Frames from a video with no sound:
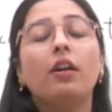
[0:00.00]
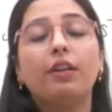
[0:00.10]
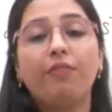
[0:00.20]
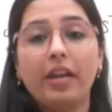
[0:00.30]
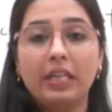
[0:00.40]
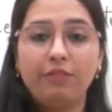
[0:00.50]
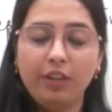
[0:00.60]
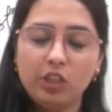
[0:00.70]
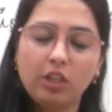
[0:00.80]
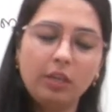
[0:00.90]
defining
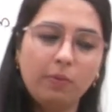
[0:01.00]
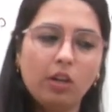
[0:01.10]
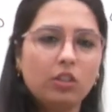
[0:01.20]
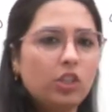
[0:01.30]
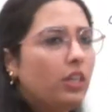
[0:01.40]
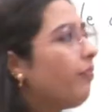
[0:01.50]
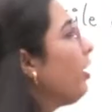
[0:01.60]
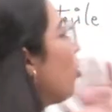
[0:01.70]
feature. Reproduction, if I